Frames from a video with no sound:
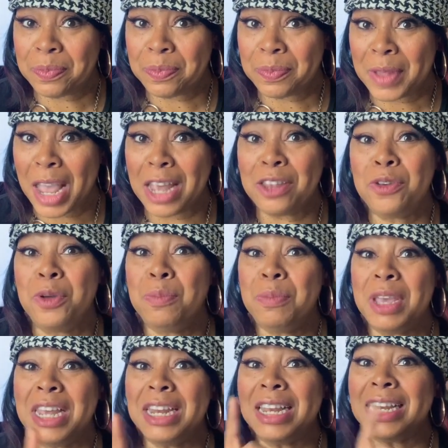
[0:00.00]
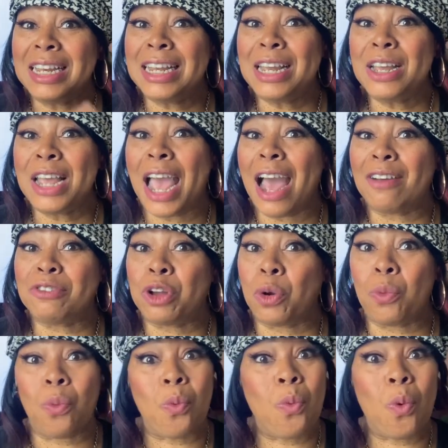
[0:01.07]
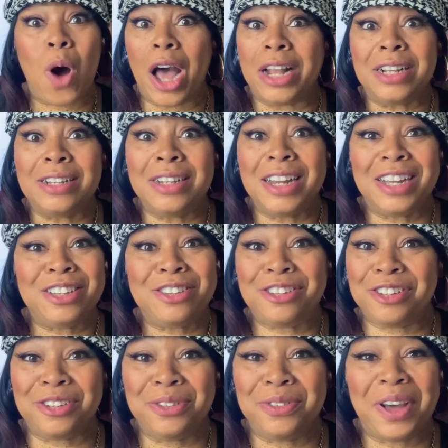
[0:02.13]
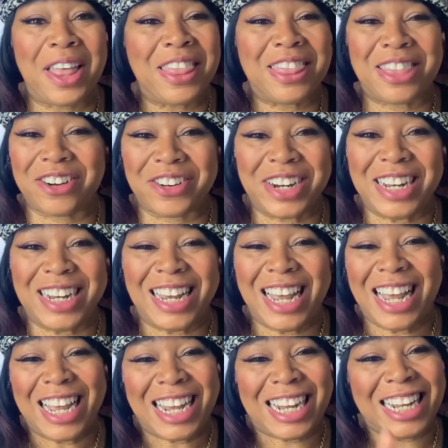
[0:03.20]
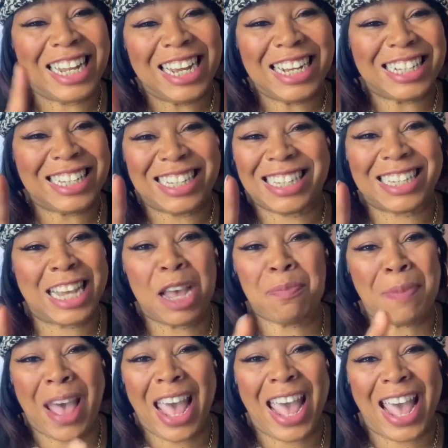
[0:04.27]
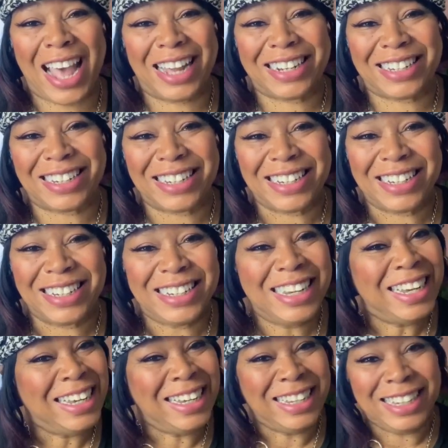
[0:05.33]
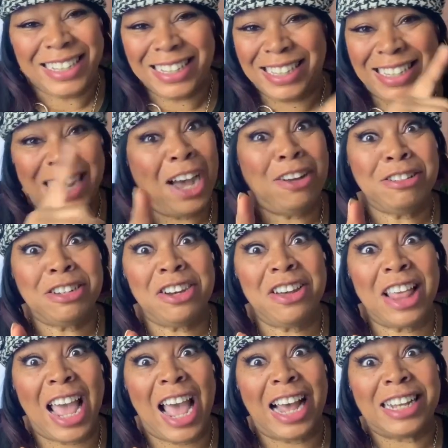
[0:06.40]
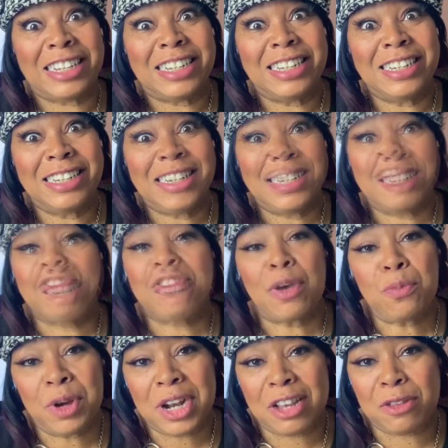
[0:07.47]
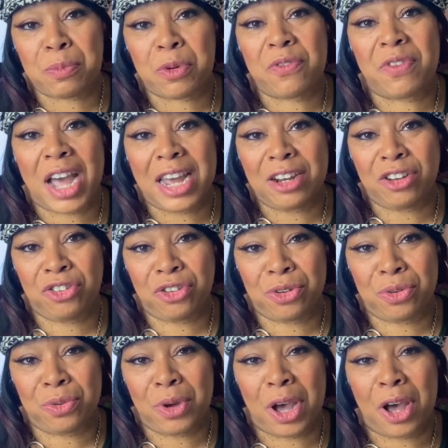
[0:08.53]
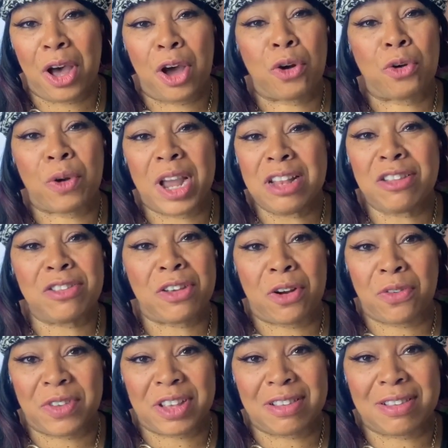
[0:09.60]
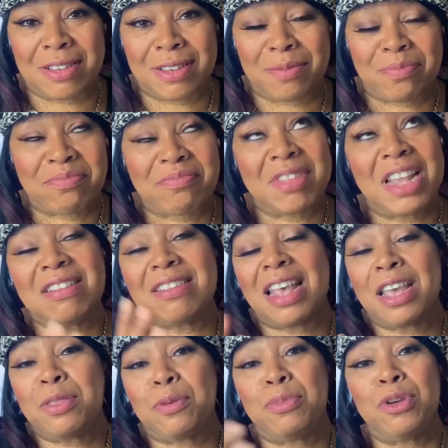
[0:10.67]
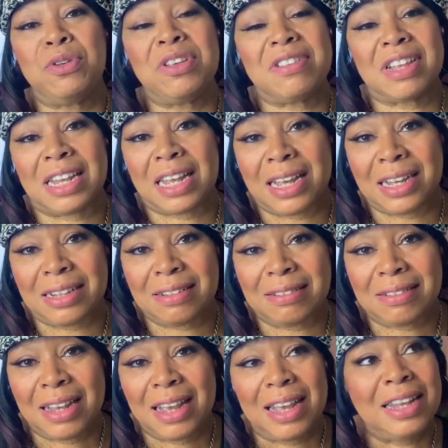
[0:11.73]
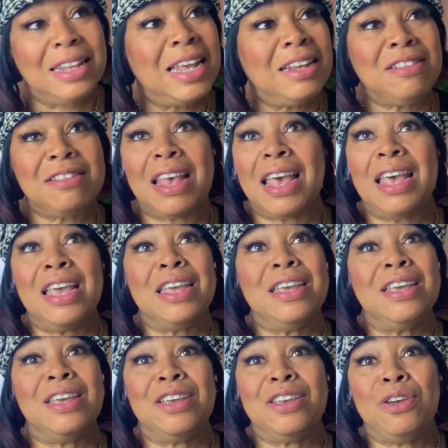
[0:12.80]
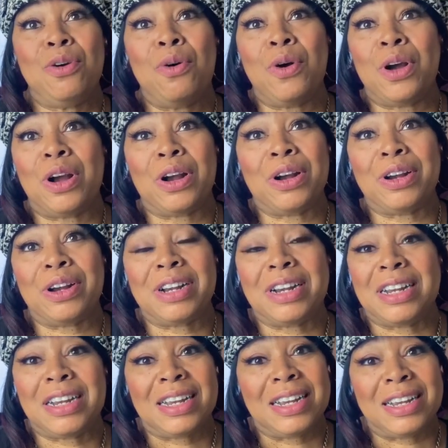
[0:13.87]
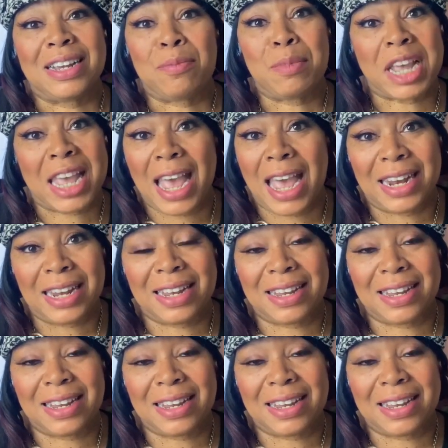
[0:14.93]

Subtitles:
and you immediately, after 1, 2, 3, clicked skip ad. Don't do it! If someone has provided you a great service, let's say the beauty salon, let's say your mechanic,